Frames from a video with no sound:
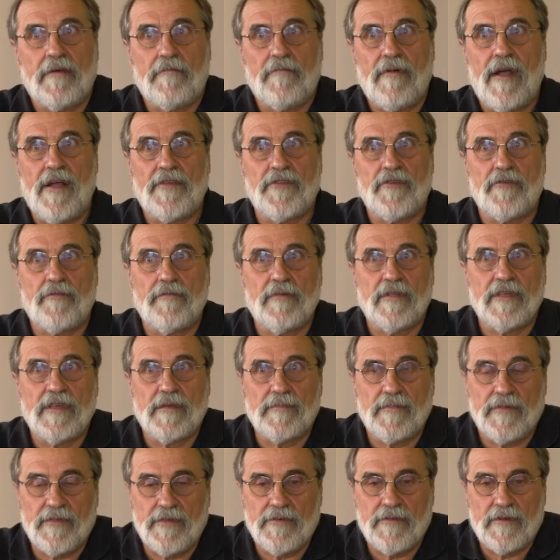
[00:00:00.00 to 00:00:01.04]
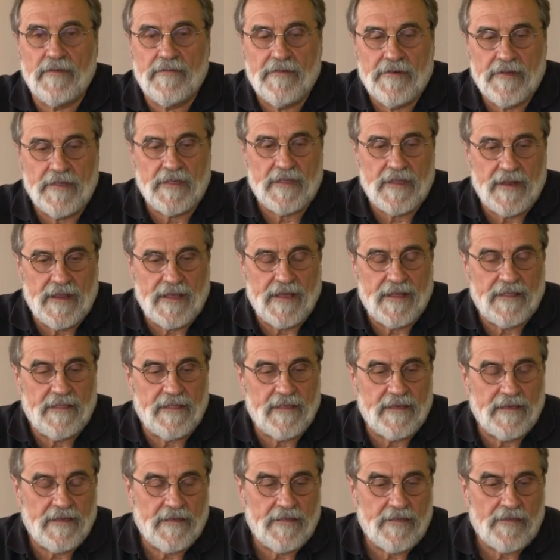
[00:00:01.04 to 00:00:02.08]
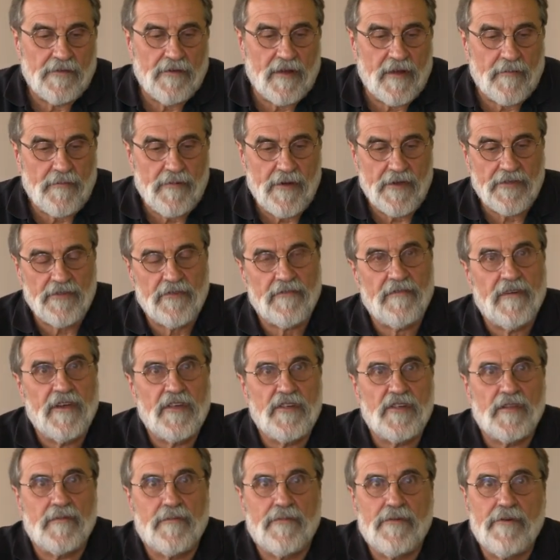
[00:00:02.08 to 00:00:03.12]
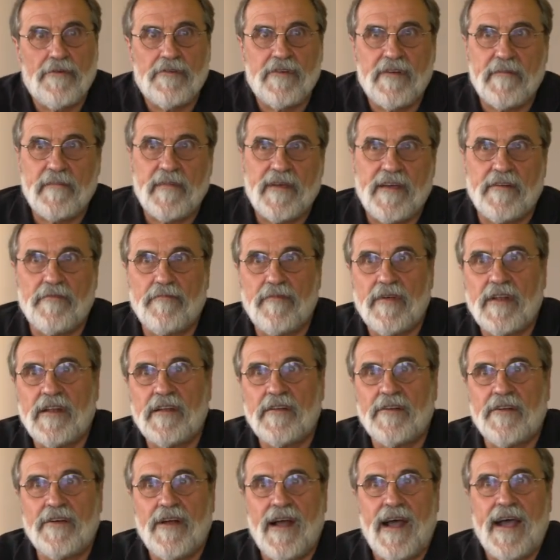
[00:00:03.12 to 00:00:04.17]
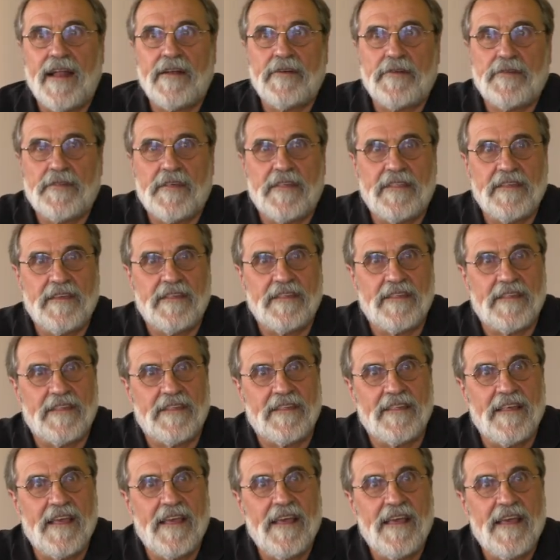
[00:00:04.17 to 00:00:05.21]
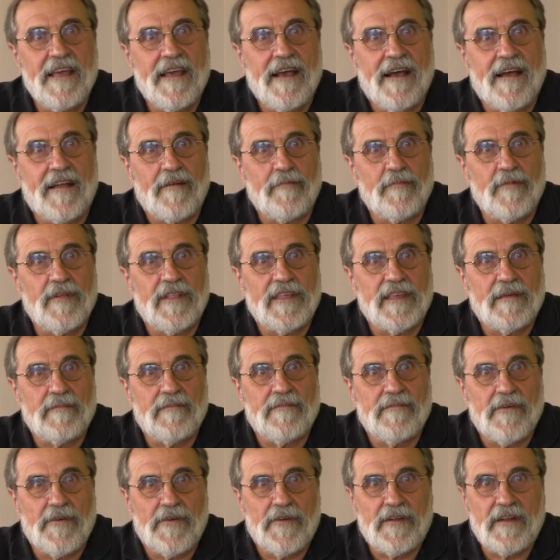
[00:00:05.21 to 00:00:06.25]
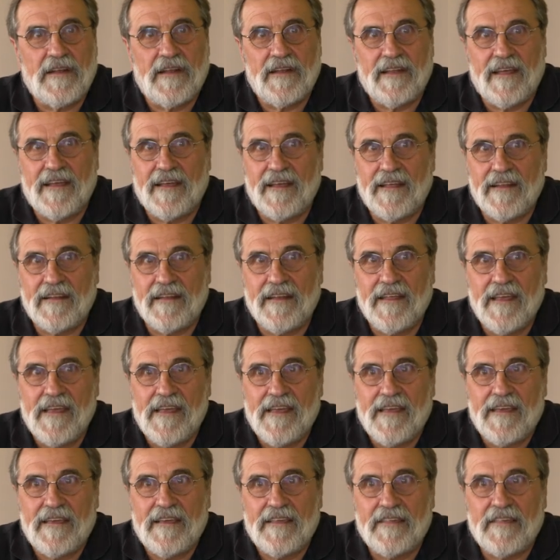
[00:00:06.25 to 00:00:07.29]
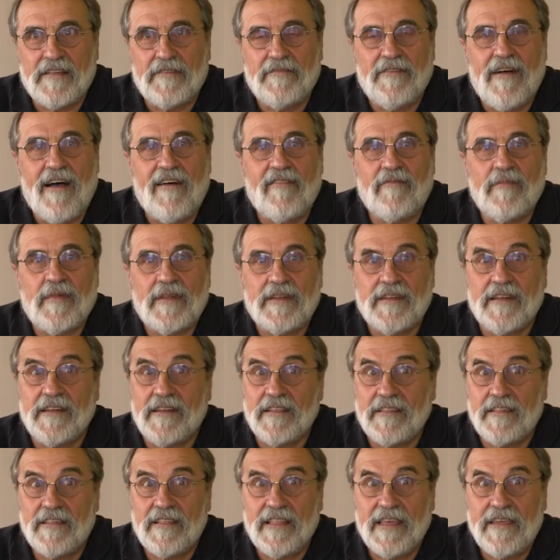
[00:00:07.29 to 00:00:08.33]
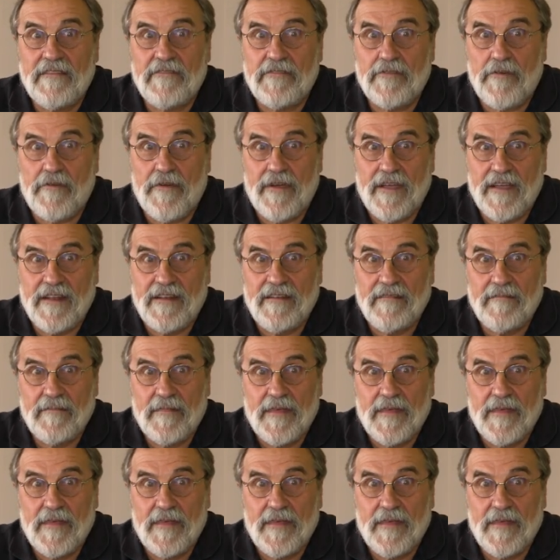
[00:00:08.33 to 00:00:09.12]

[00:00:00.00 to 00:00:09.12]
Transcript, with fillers: at Roger Williams University at the Historic Preservation Program had written her honors thesis on William Vernon and his involvement in the slave trade.